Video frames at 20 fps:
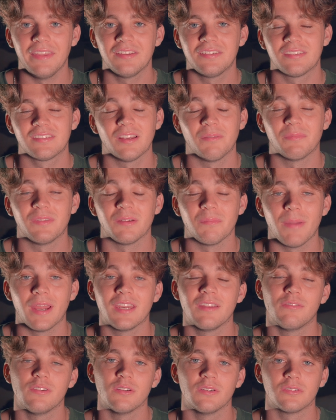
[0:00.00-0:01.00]
this is something
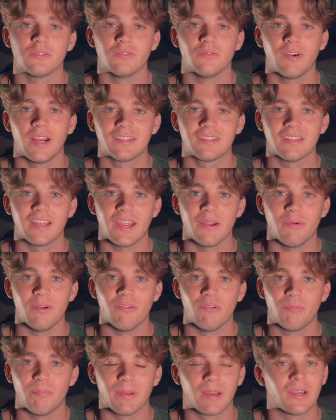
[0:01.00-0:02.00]
many viewers will resonate
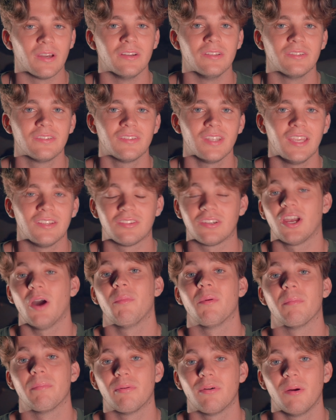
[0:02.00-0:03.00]
with because it's a
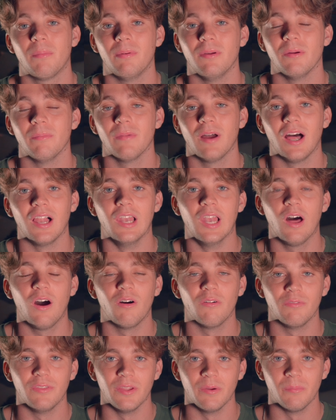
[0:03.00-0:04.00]
common problem a lot
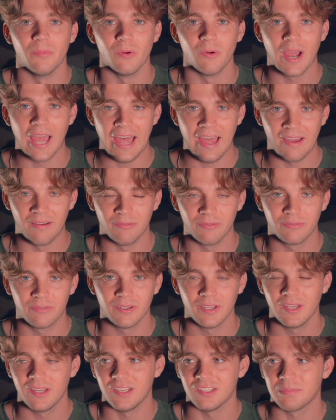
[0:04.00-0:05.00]
of them will have,
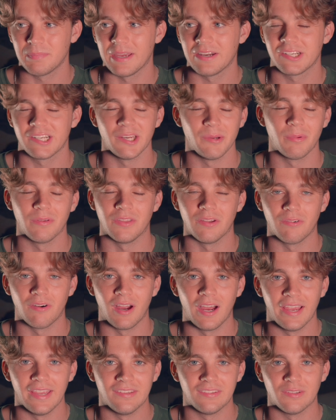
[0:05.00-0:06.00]
especially with the
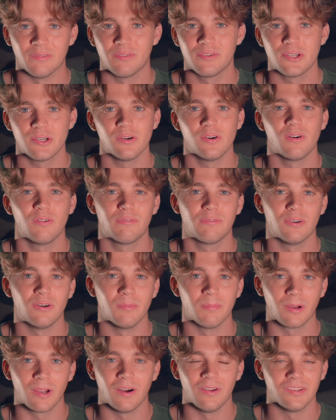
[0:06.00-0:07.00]
rise of short
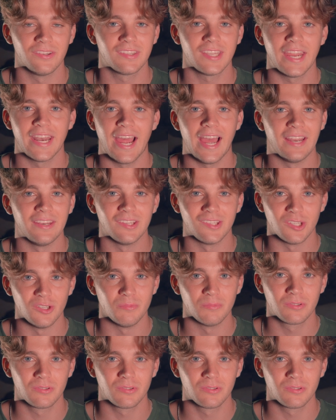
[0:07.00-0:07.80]
form content and doom